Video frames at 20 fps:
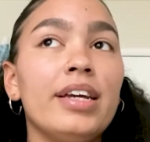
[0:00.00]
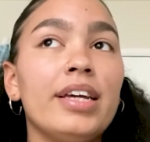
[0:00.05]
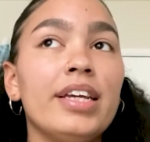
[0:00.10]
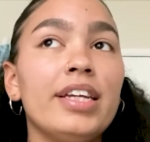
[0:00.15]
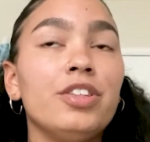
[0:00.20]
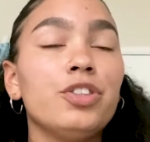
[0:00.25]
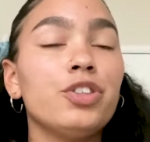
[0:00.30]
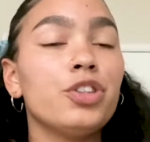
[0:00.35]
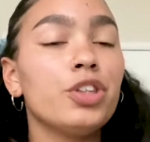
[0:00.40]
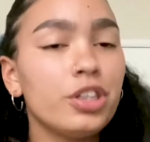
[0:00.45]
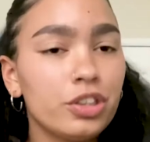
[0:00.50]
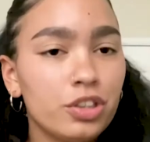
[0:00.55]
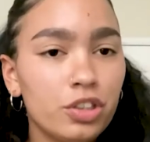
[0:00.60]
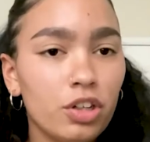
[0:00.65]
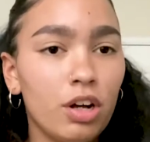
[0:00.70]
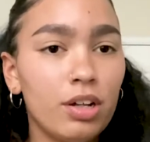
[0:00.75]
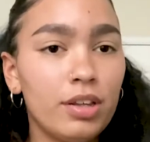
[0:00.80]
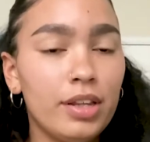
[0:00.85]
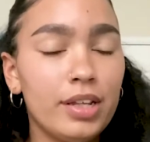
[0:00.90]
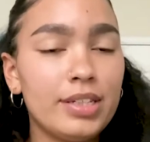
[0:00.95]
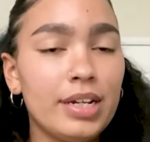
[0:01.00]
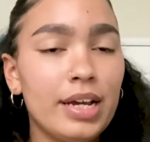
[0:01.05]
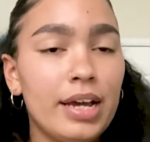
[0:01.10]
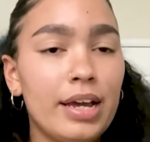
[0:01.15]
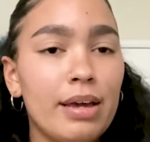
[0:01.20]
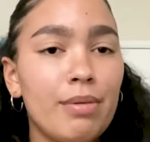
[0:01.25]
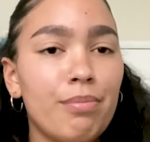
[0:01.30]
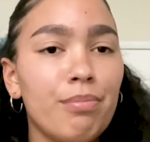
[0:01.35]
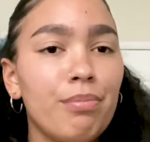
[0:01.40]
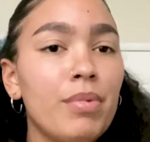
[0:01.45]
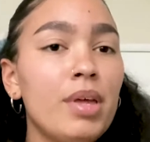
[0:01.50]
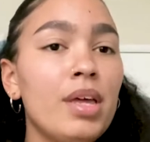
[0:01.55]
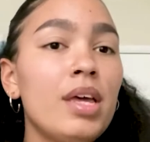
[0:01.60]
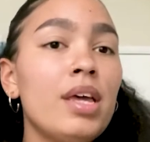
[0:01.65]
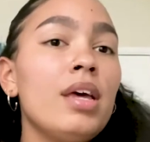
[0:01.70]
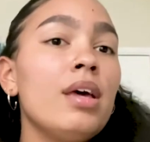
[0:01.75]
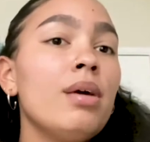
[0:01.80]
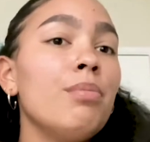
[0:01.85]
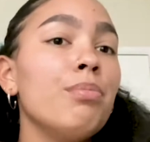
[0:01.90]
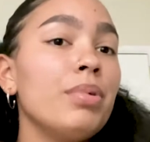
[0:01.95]
in church all the time,
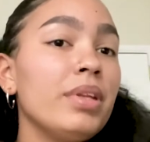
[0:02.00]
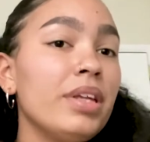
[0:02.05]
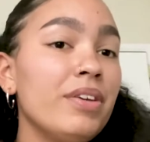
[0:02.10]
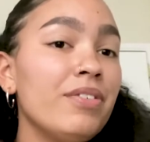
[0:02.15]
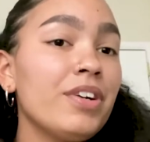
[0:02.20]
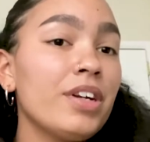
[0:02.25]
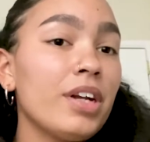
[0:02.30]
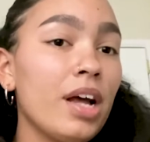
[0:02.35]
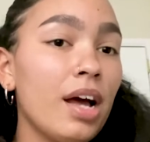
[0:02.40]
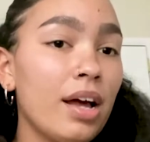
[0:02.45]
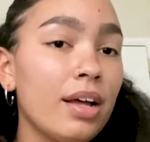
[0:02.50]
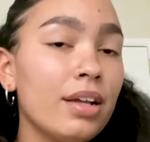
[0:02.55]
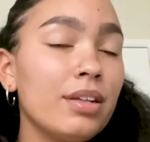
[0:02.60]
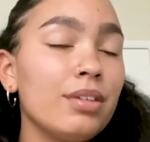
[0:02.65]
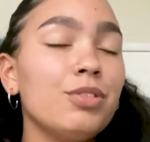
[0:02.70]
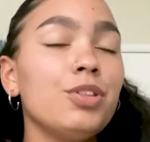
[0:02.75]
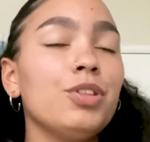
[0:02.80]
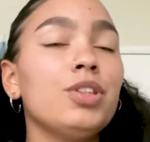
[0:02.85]
believe it or not,